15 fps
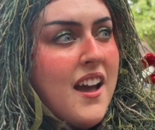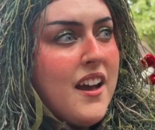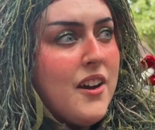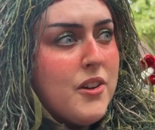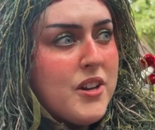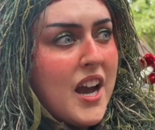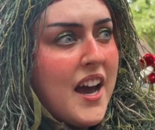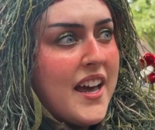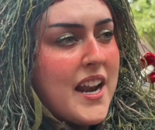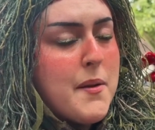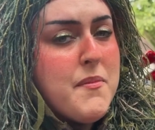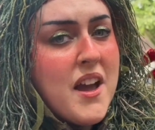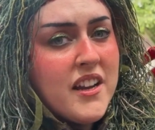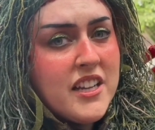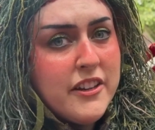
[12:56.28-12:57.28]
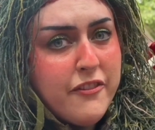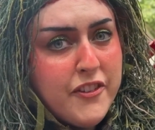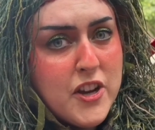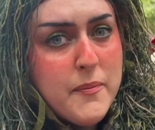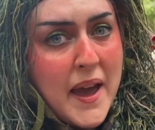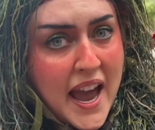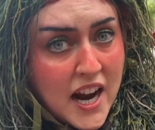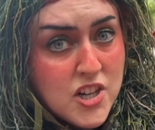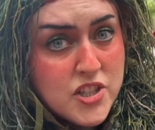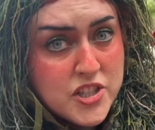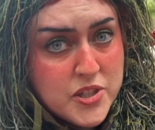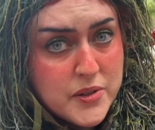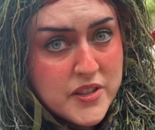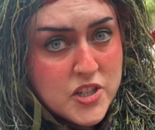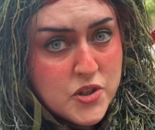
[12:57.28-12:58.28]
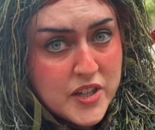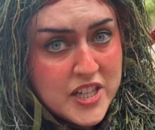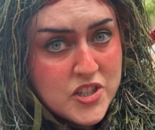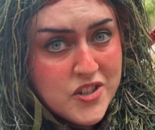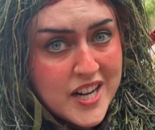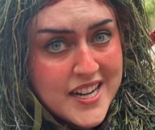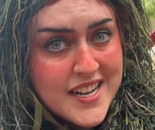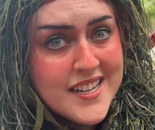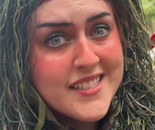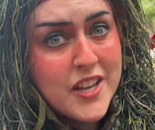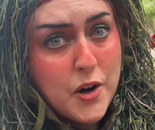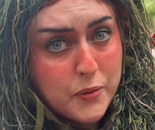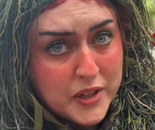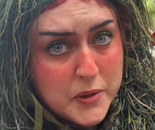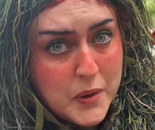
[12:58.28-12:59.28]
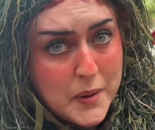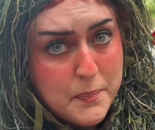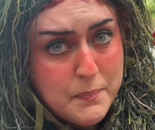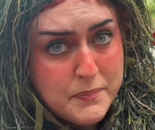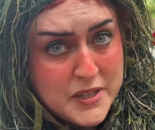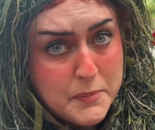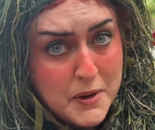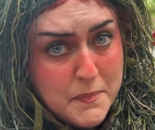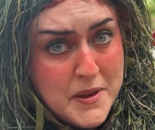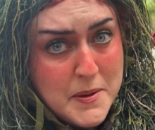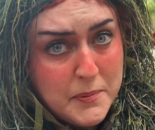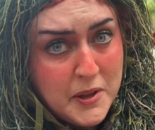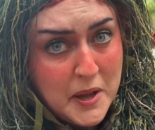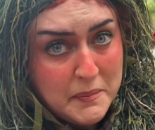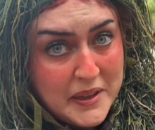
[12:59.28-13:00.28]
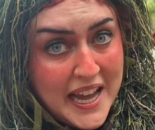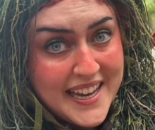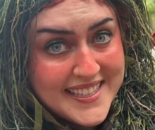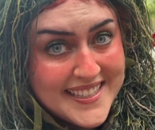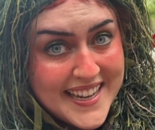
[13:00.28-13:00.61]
oh God, I'm not gonna film actually doing the trinket trading because I don't really want to put people on blast